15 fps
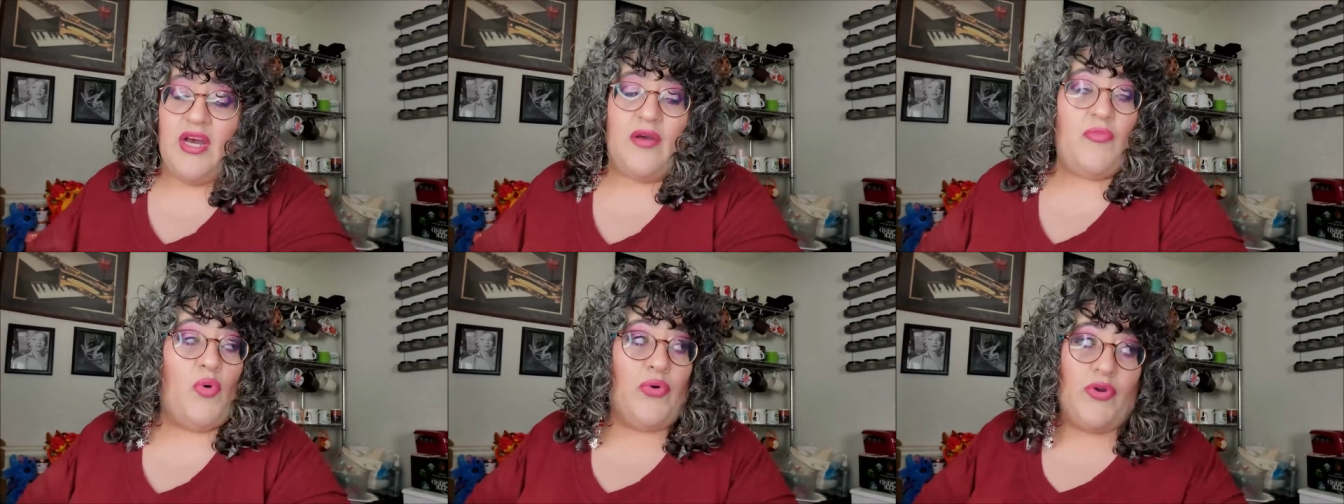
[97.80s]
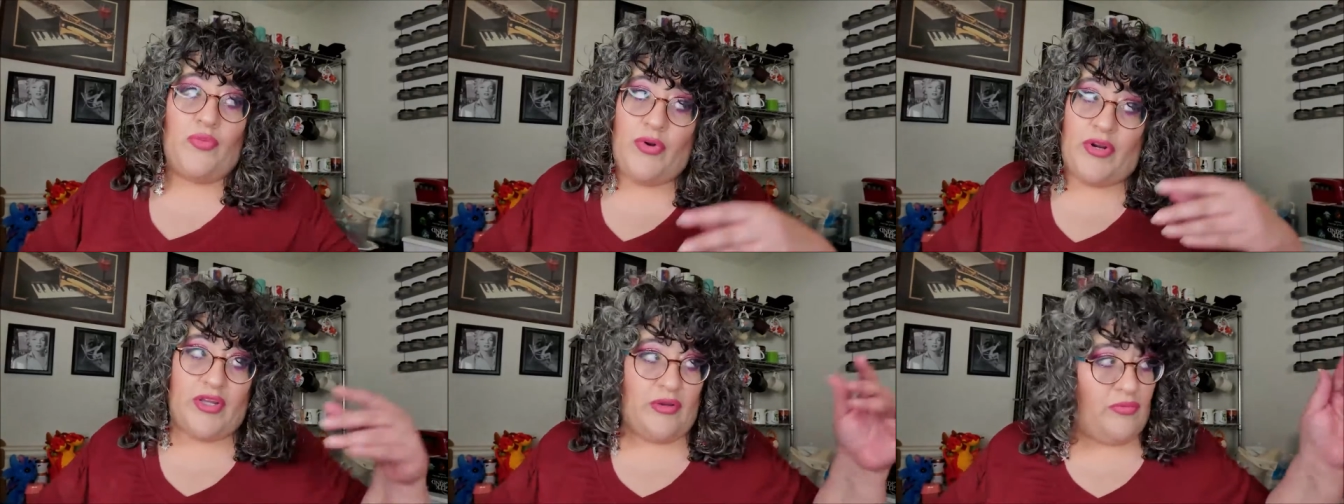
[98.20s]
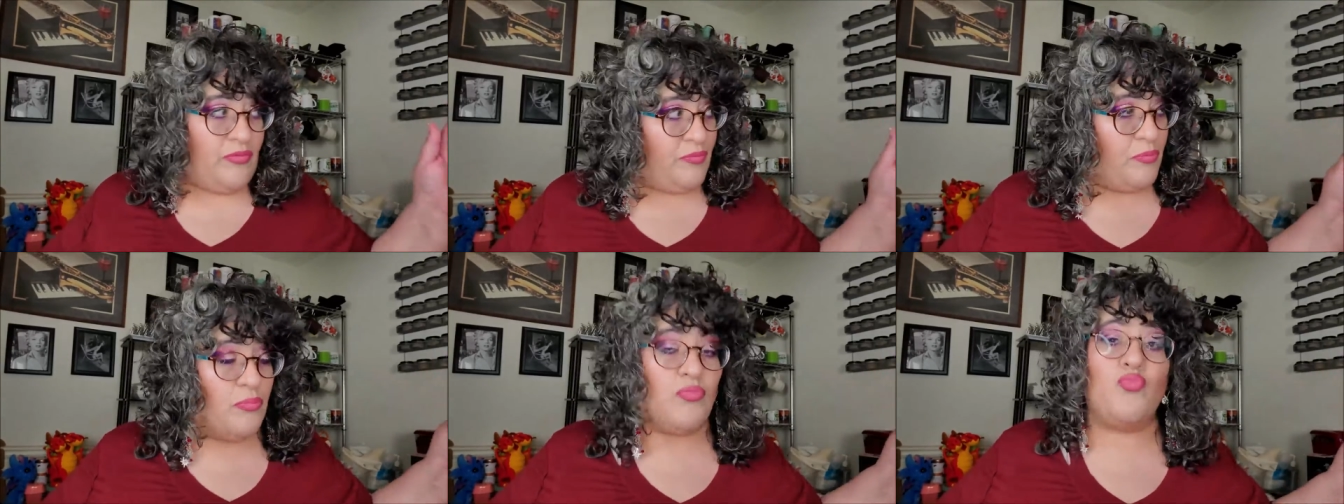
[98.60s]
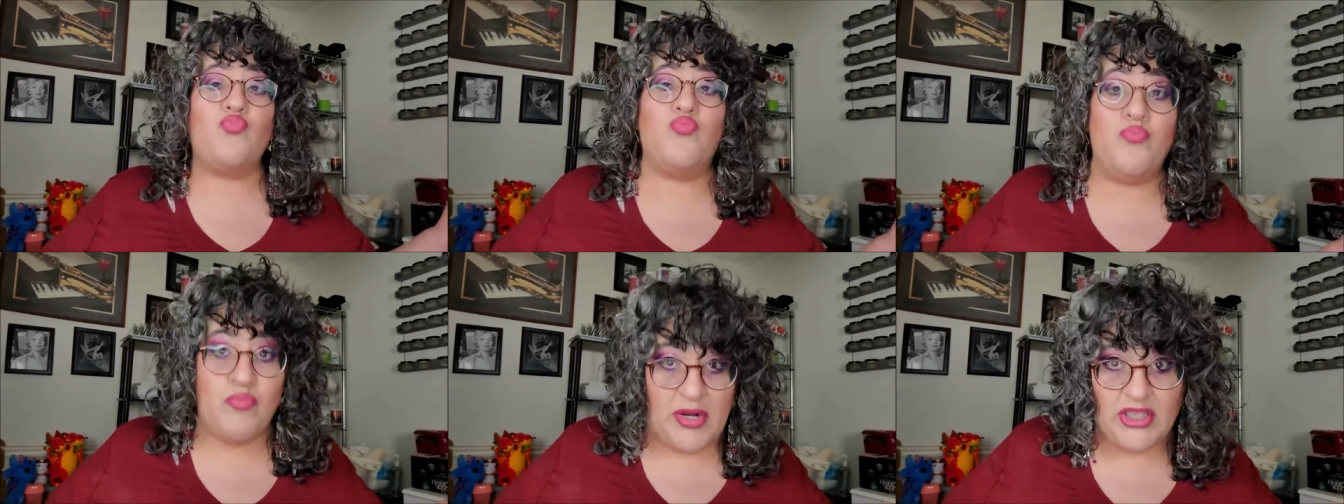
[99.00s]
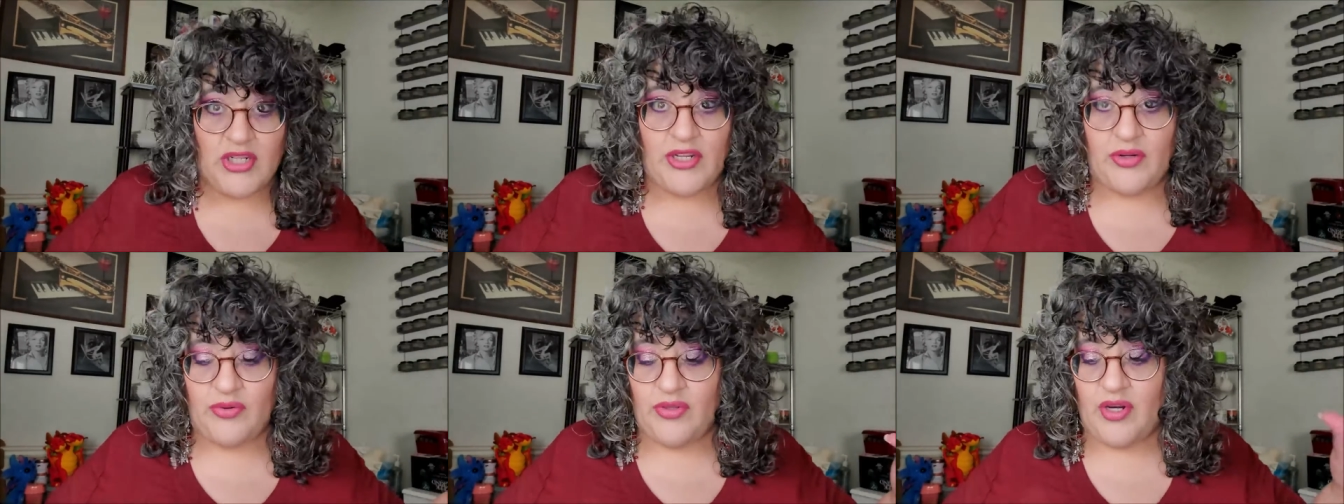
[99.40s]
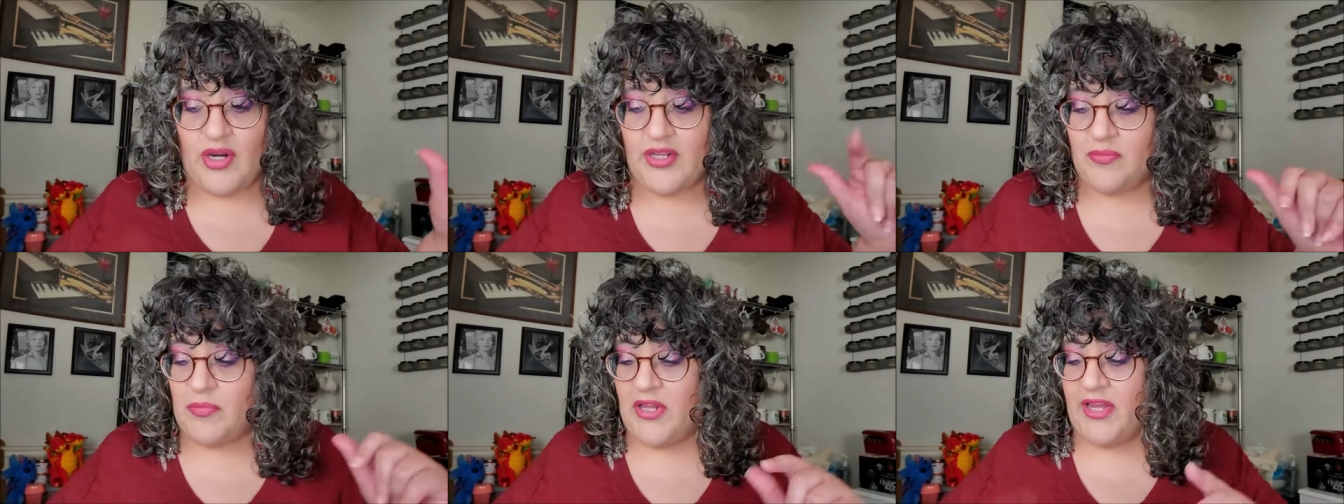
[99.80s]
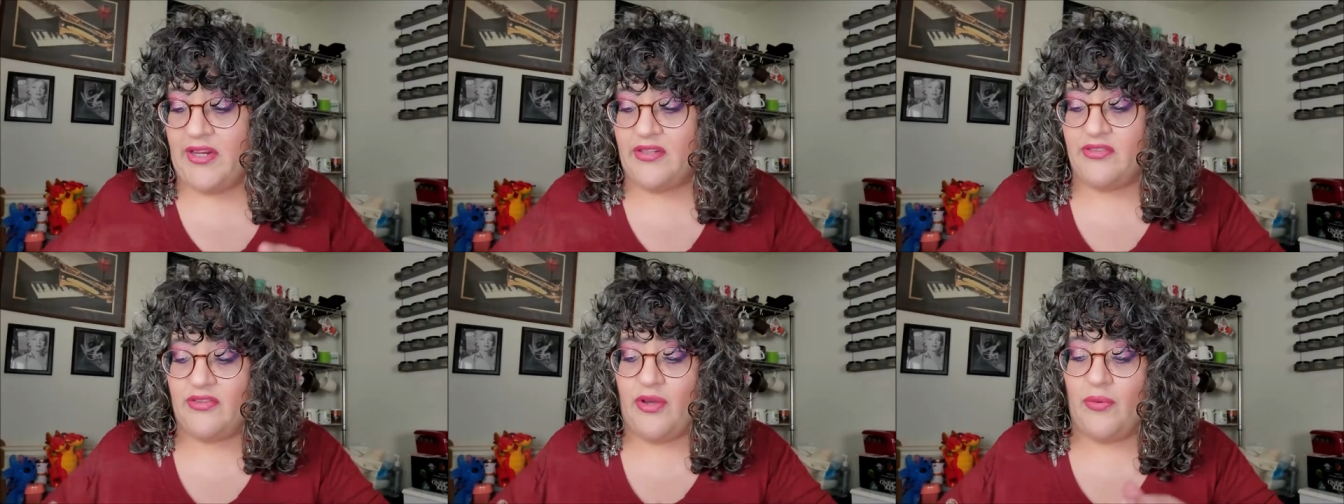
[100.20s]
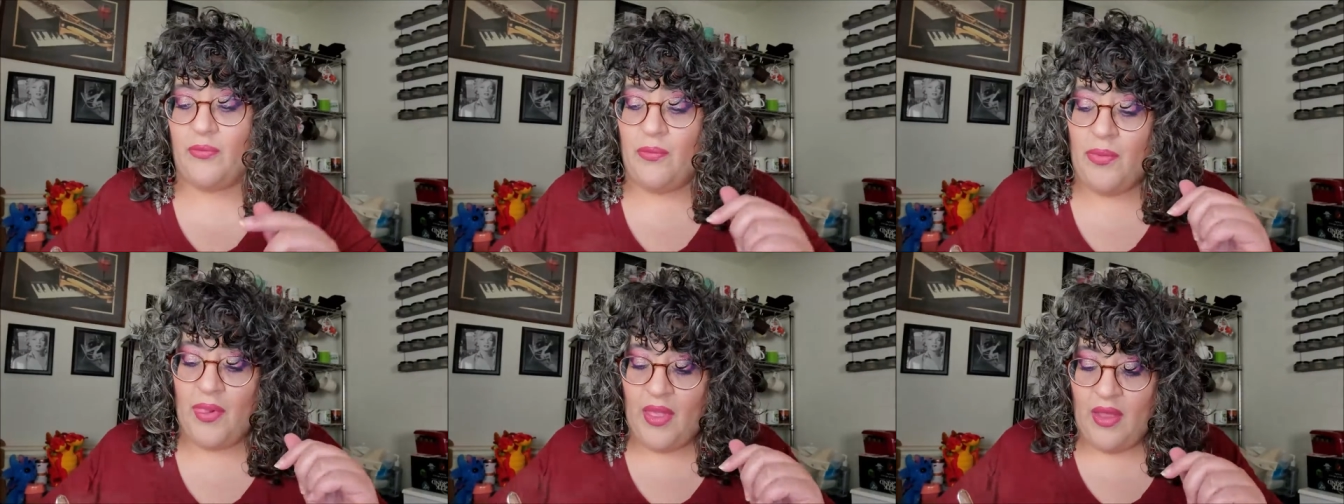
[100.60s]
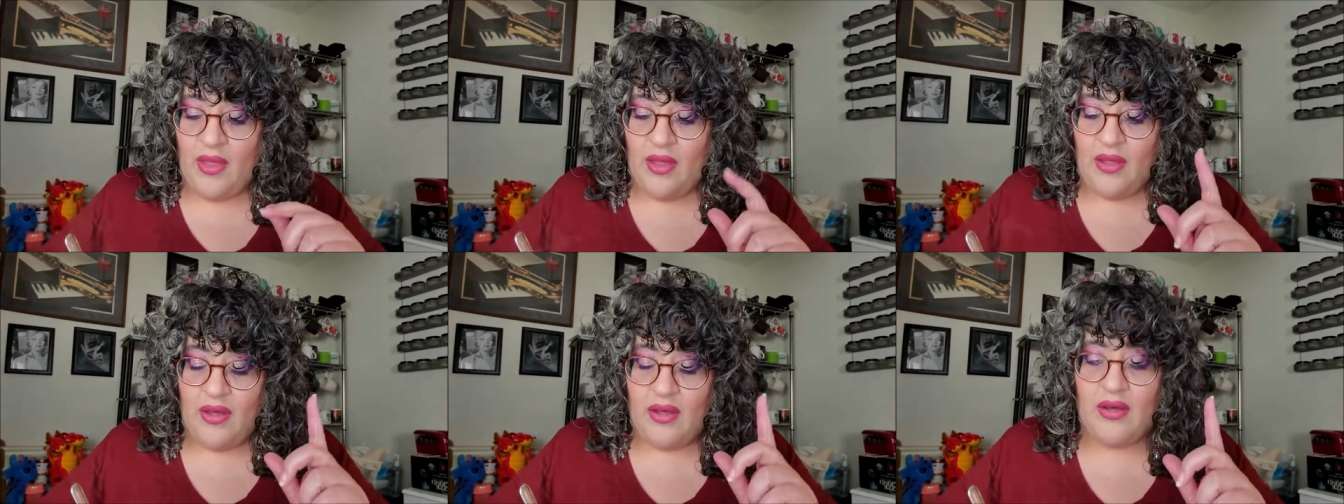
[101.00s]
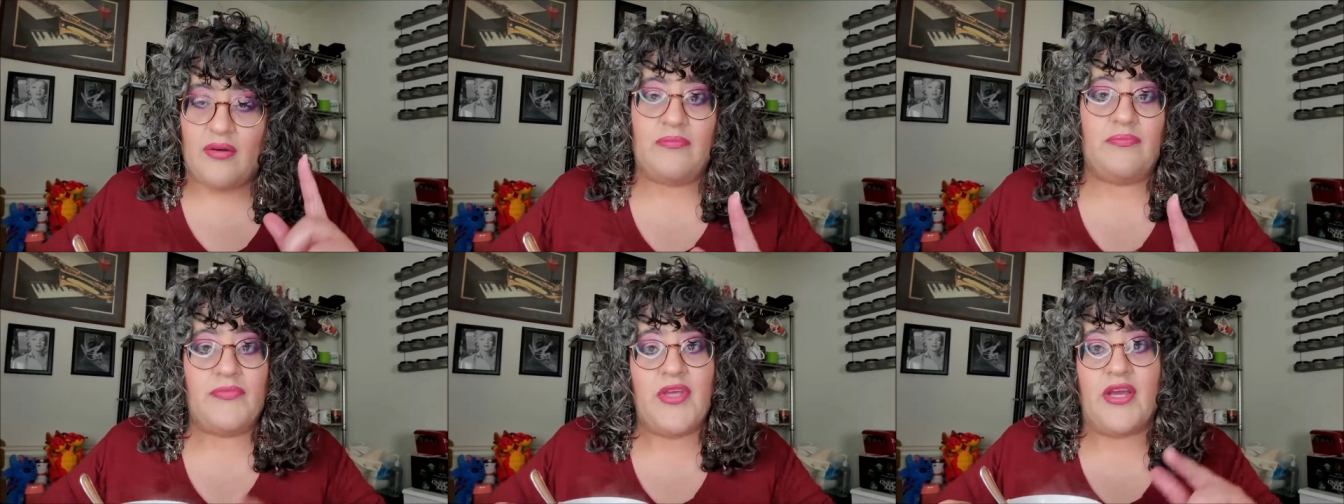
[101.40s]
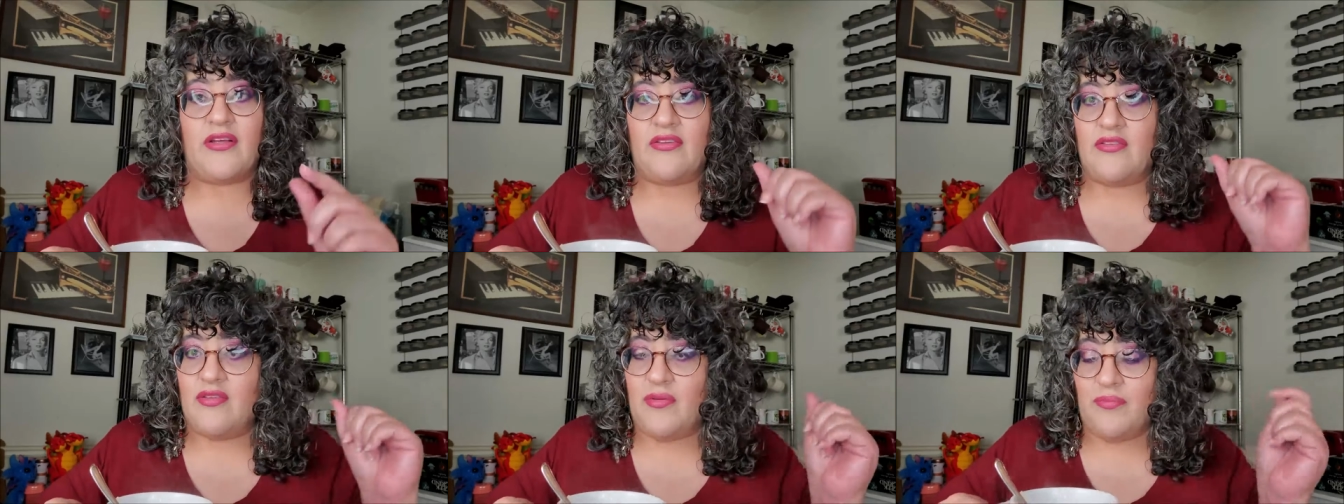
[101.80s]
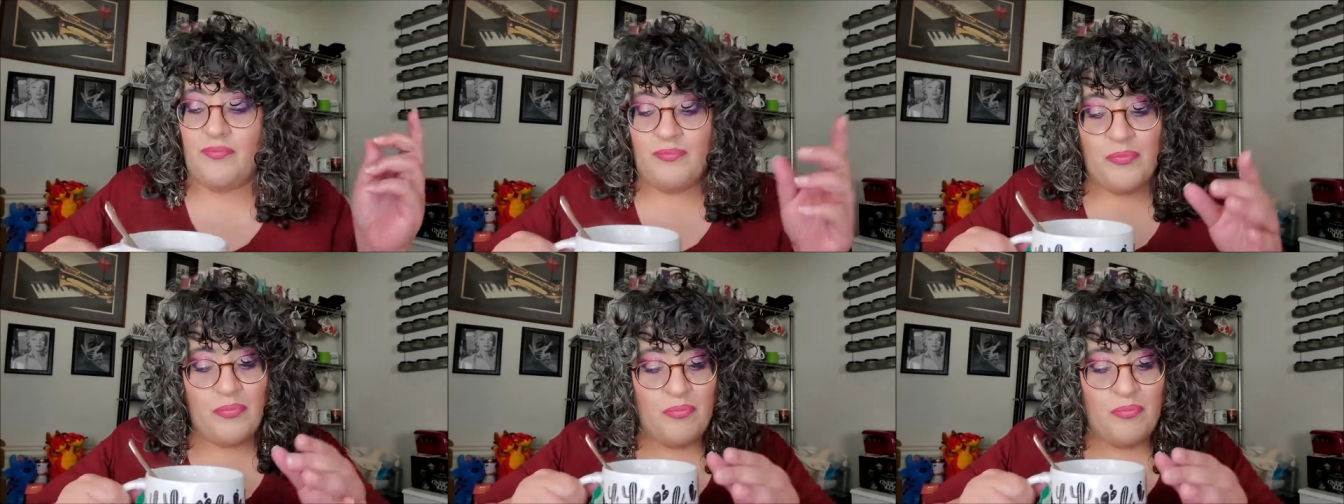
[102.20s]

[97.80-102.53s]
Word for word: I'm already running much later than I planned. So um, yeah, sip.